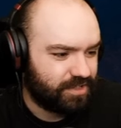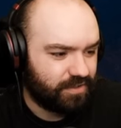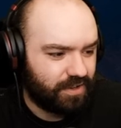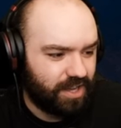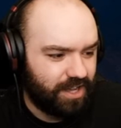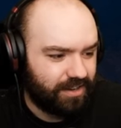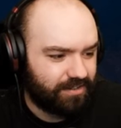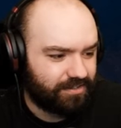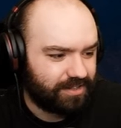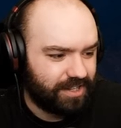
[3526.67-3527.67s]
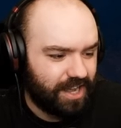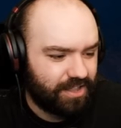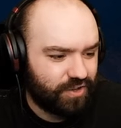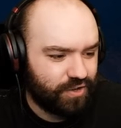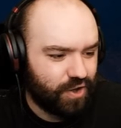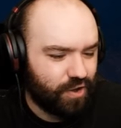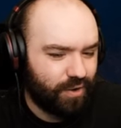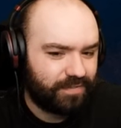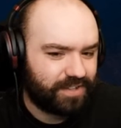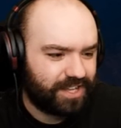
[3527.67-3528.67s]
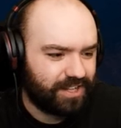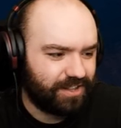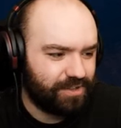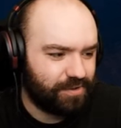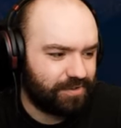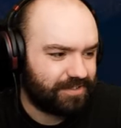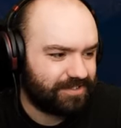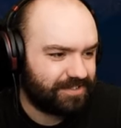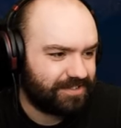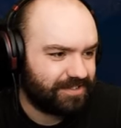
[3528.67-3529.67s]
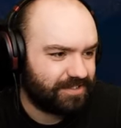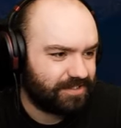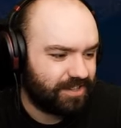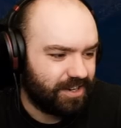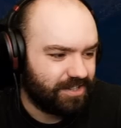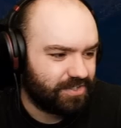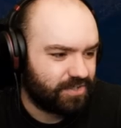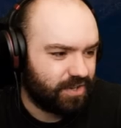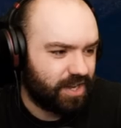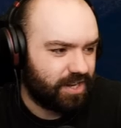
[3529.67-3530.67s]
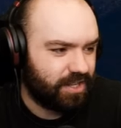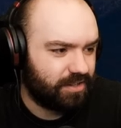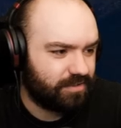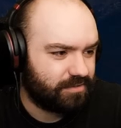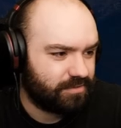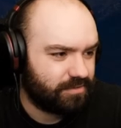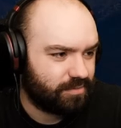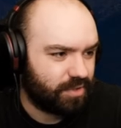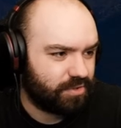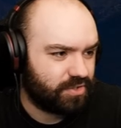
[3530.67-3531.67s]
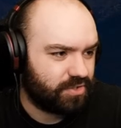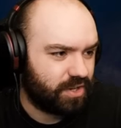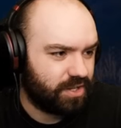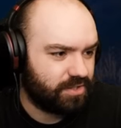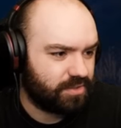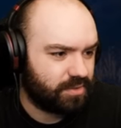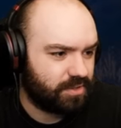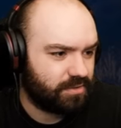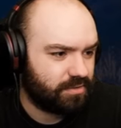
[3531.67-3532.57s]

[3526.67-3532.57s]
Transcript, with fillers: You're right. now that you know, I have to kill you. Alright, straight in. We're going straight into it.